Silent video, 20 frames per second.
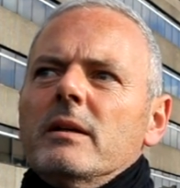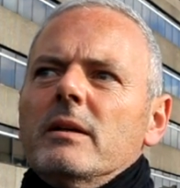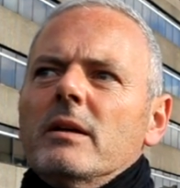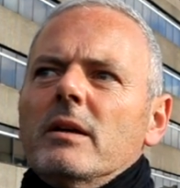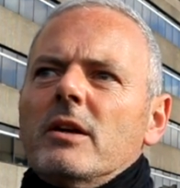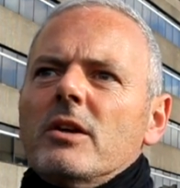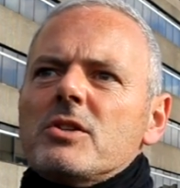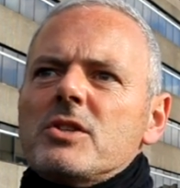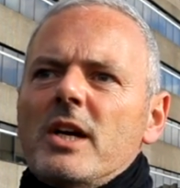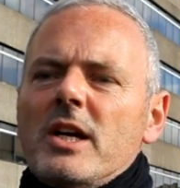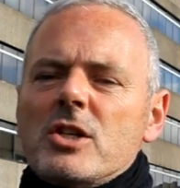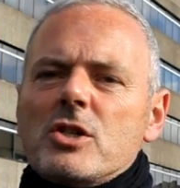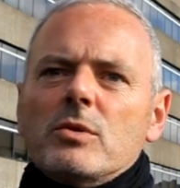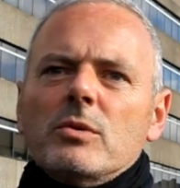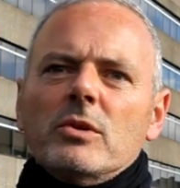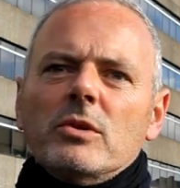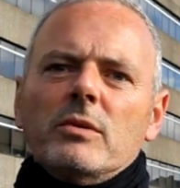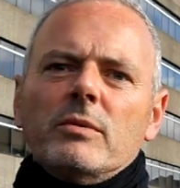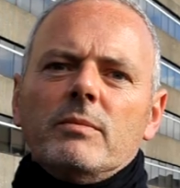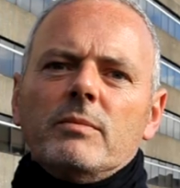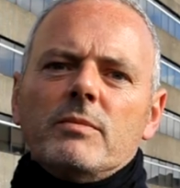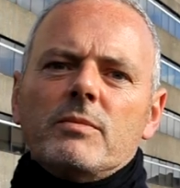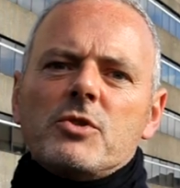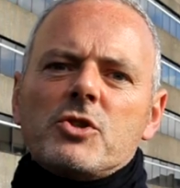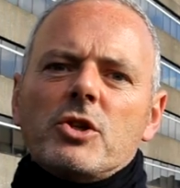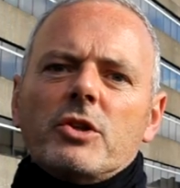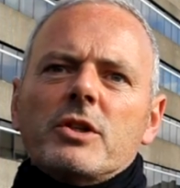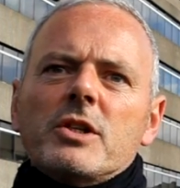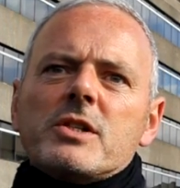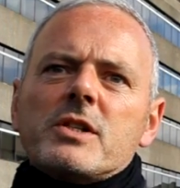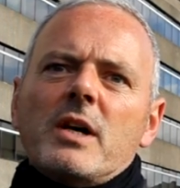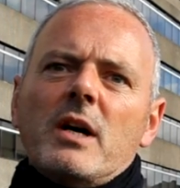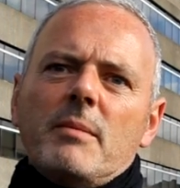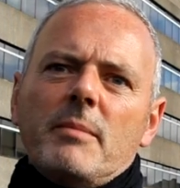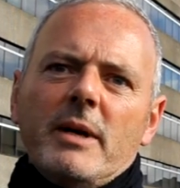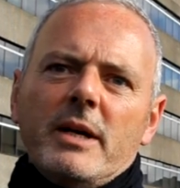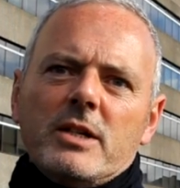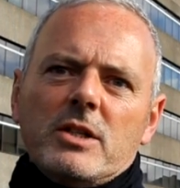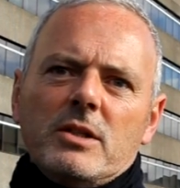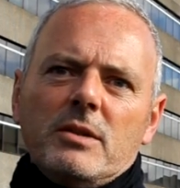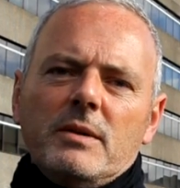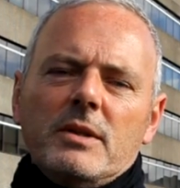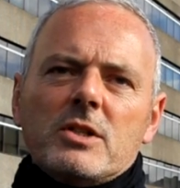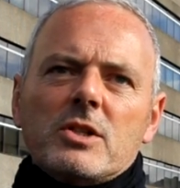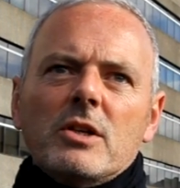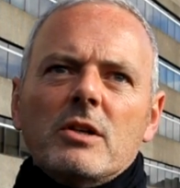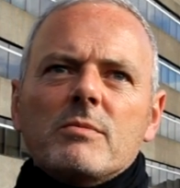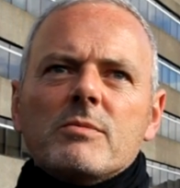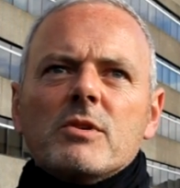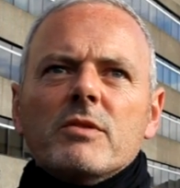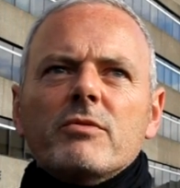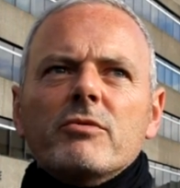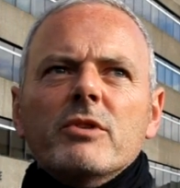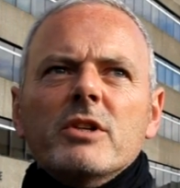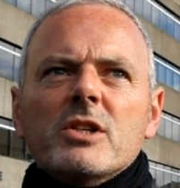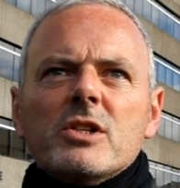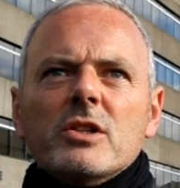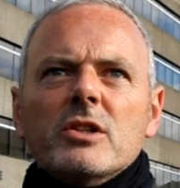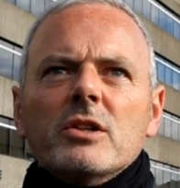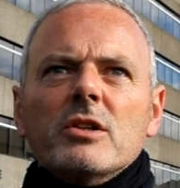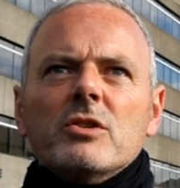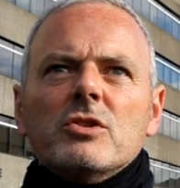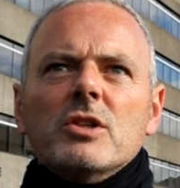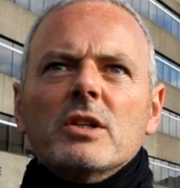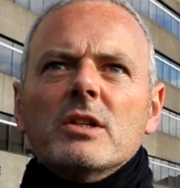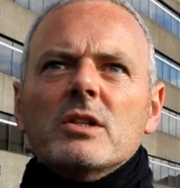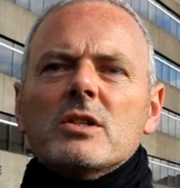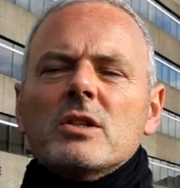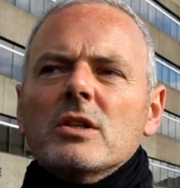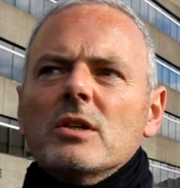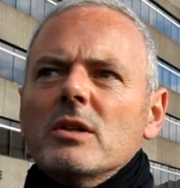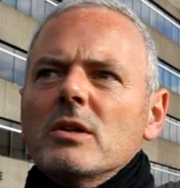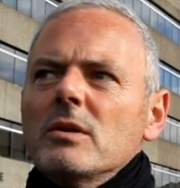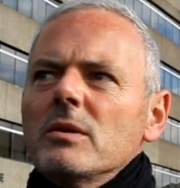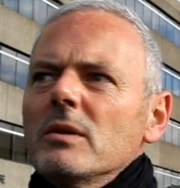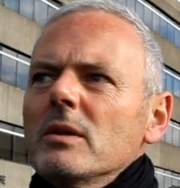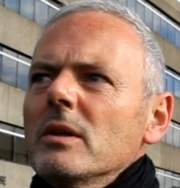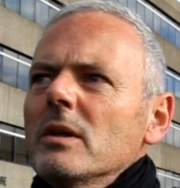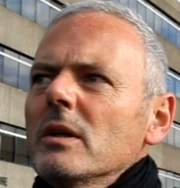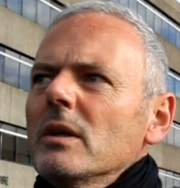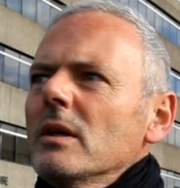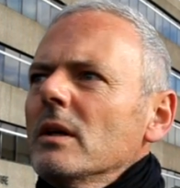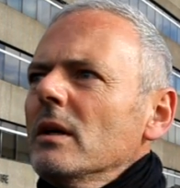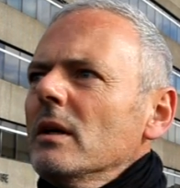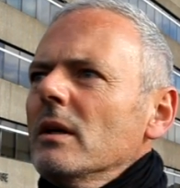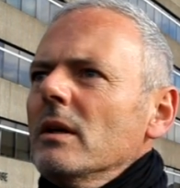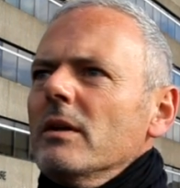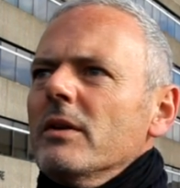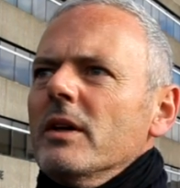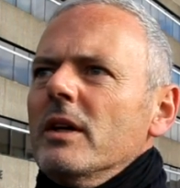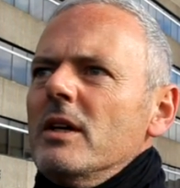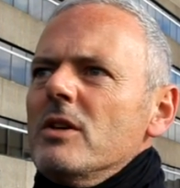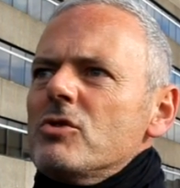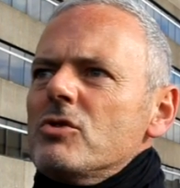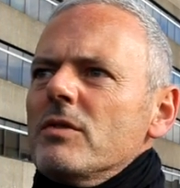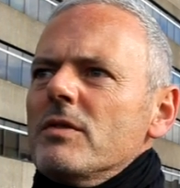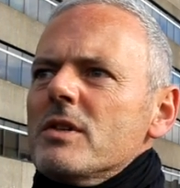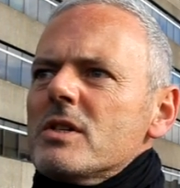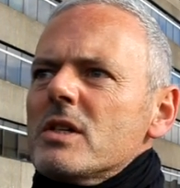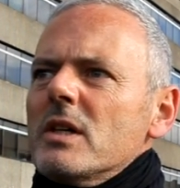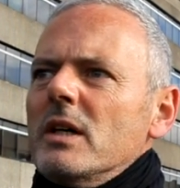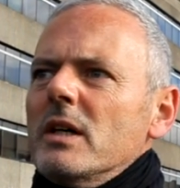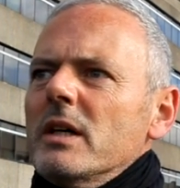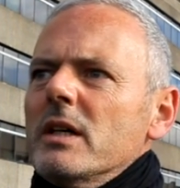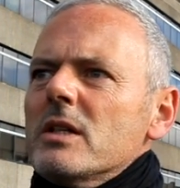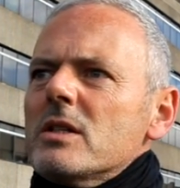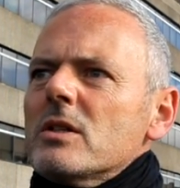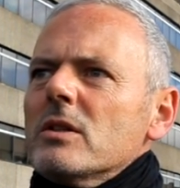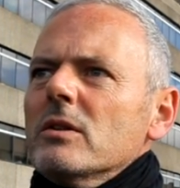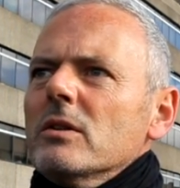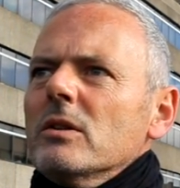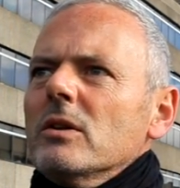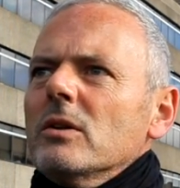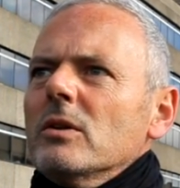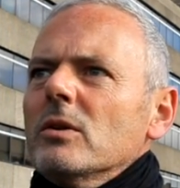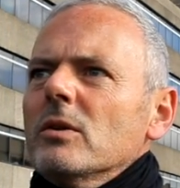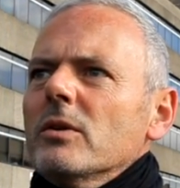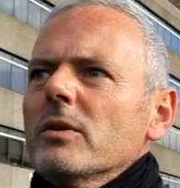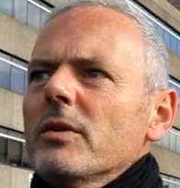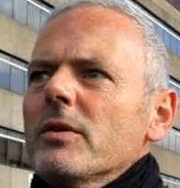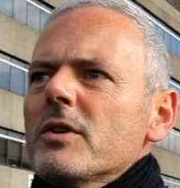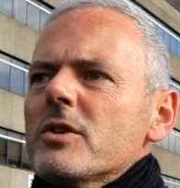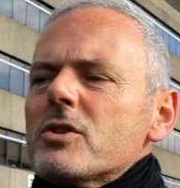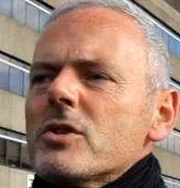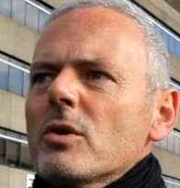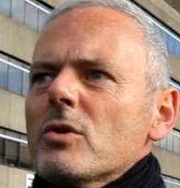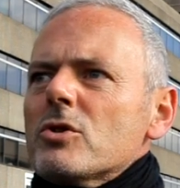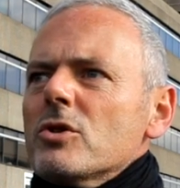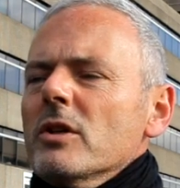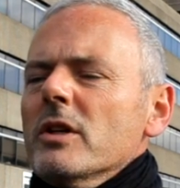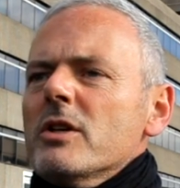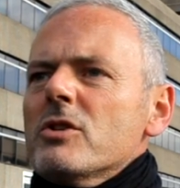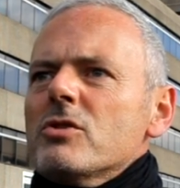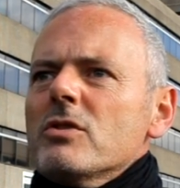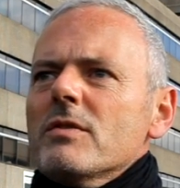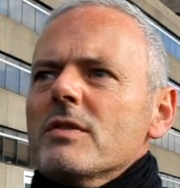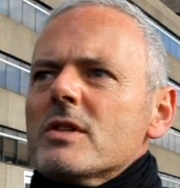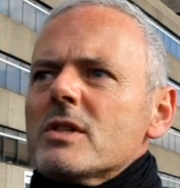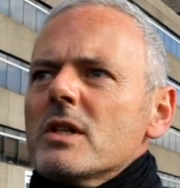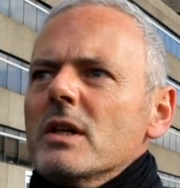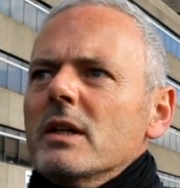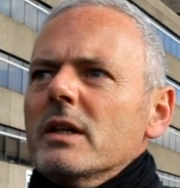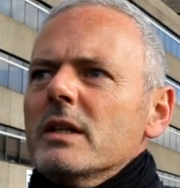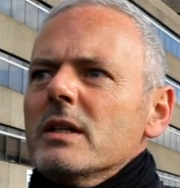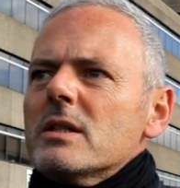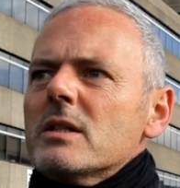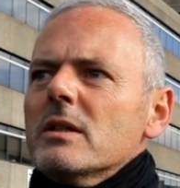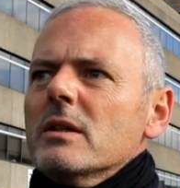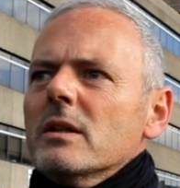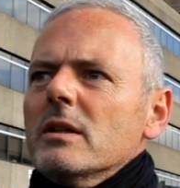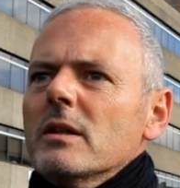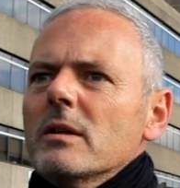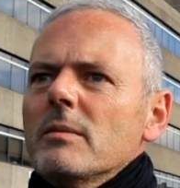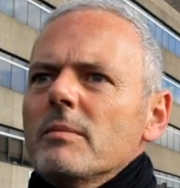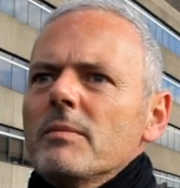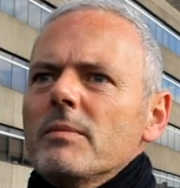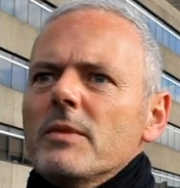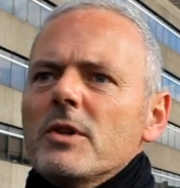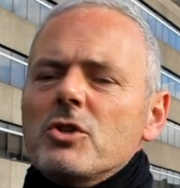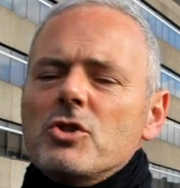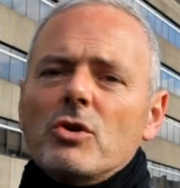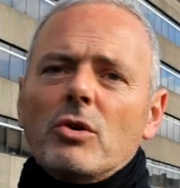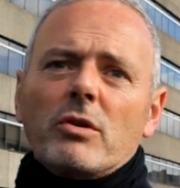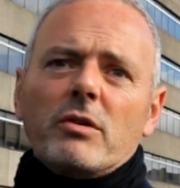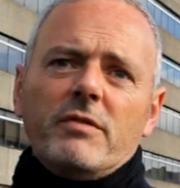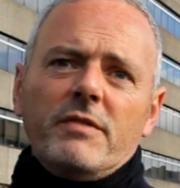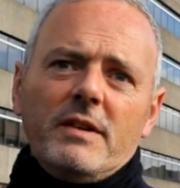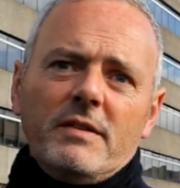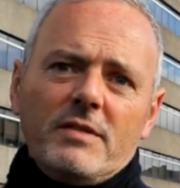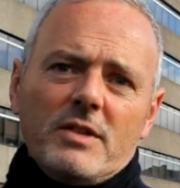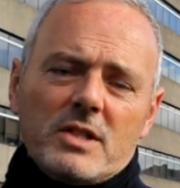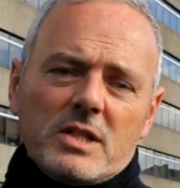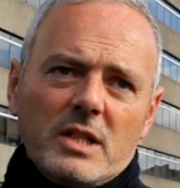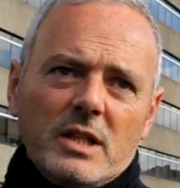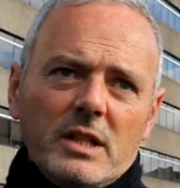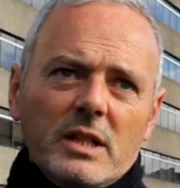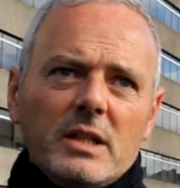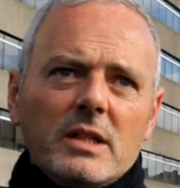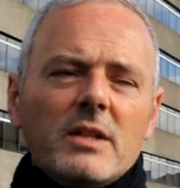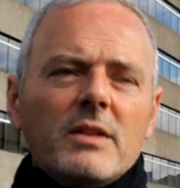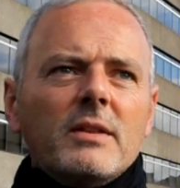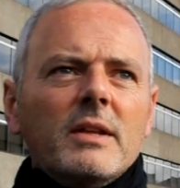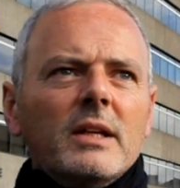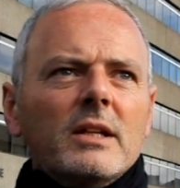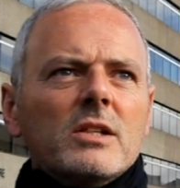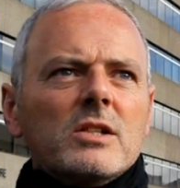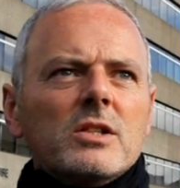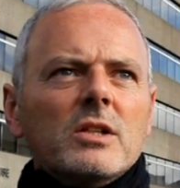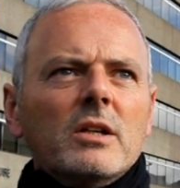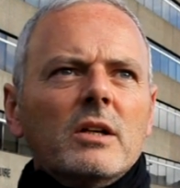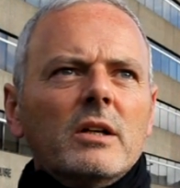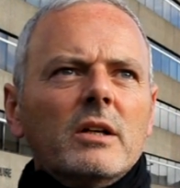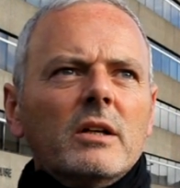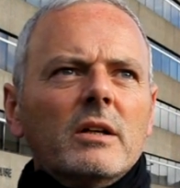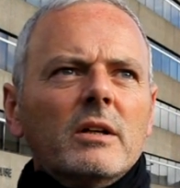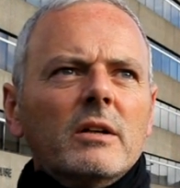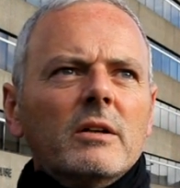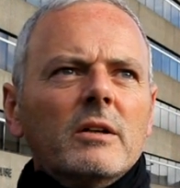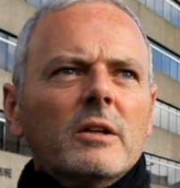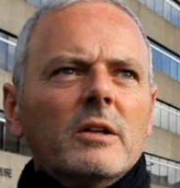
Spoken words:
contextual studies that I might do in terms of research into the history of the site, or the social history of the site, the geography of the site, things that are